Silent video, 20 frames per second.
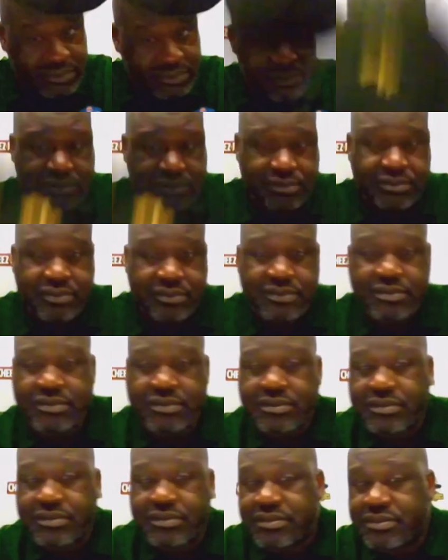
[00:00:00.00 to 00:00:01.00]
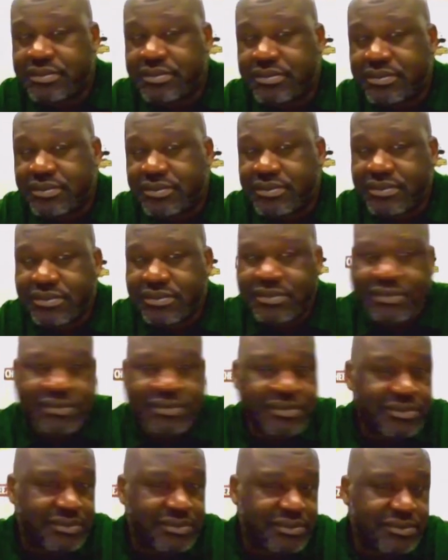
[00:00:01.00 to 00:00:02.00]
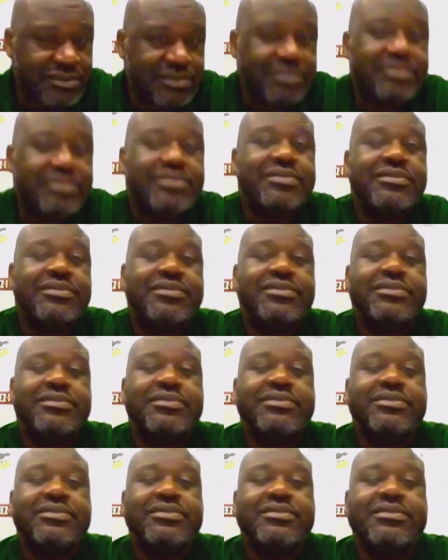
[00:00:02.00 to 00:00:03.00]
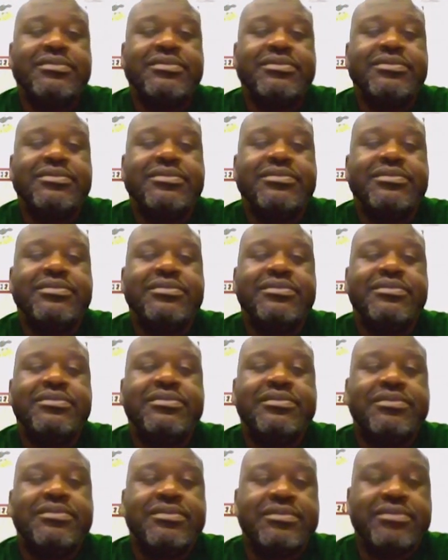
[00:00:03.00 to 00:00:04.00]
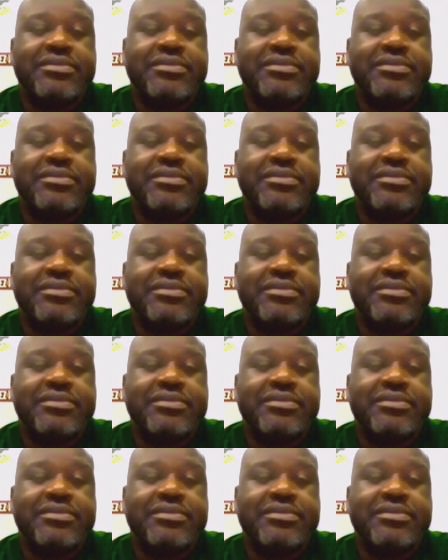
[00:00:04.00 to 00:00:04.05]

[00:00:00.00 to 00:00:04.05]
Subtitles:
The person shown says nothing.